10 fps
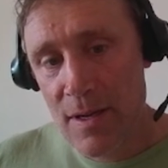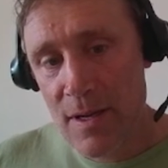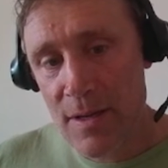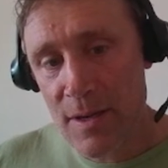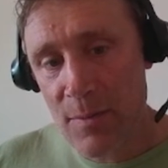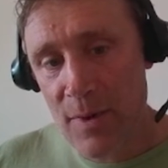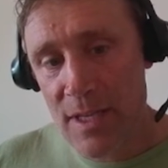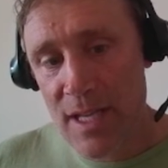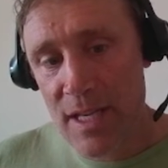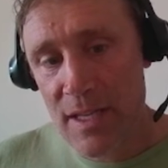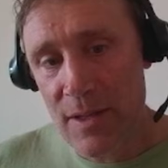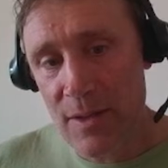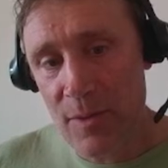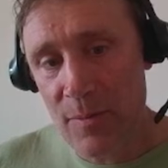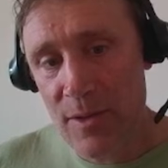You can watch that
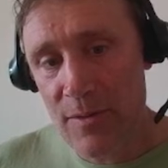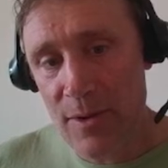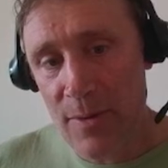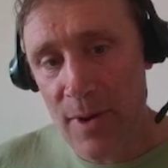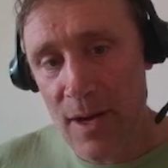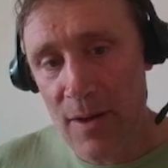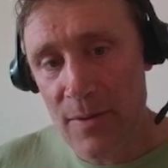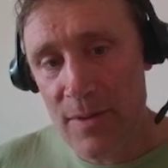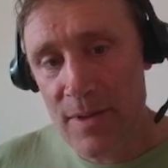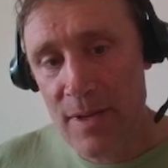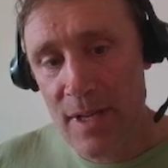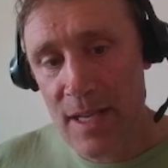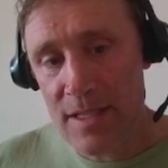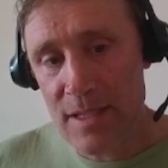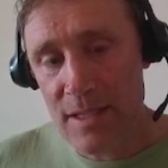heel pivot around
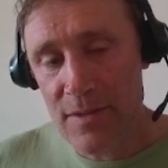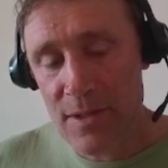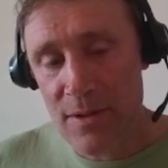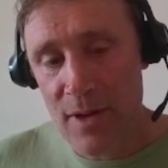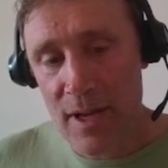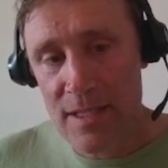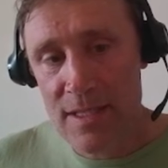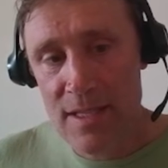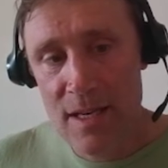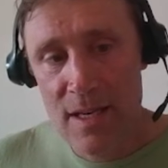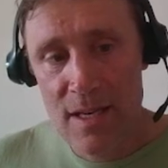as it lifts across.